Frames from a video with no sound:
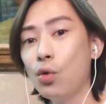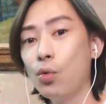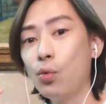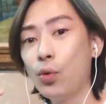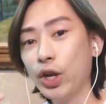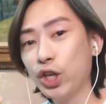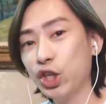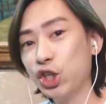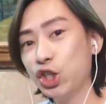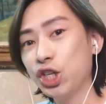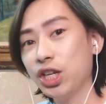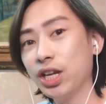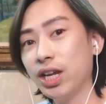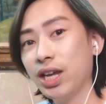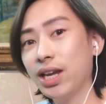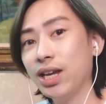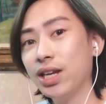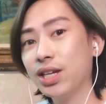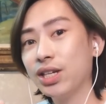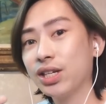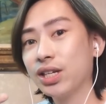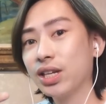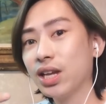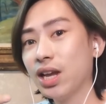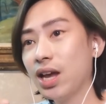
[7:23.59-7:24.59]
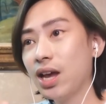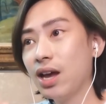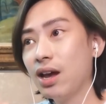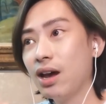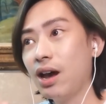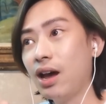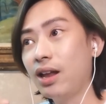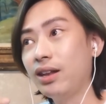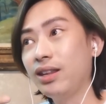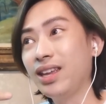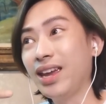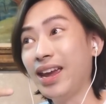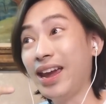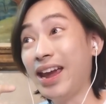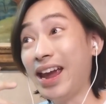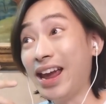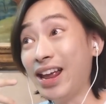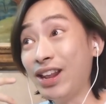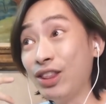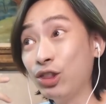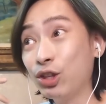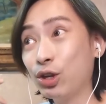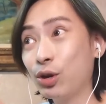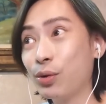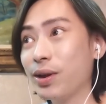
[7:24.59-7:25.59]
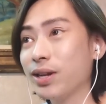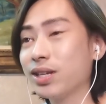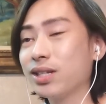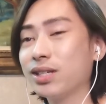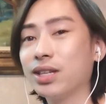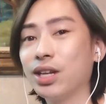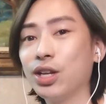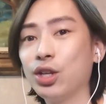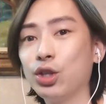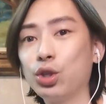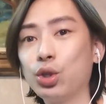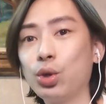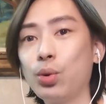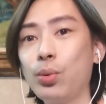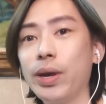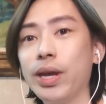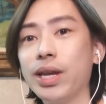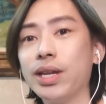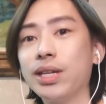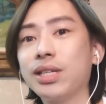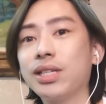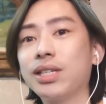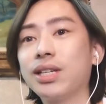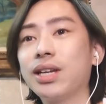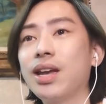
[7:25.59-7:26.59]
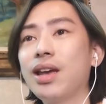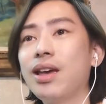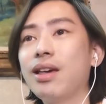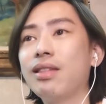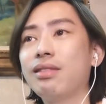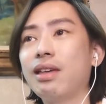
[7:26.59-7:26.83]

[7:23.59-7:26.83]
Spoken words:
which is an interesting twist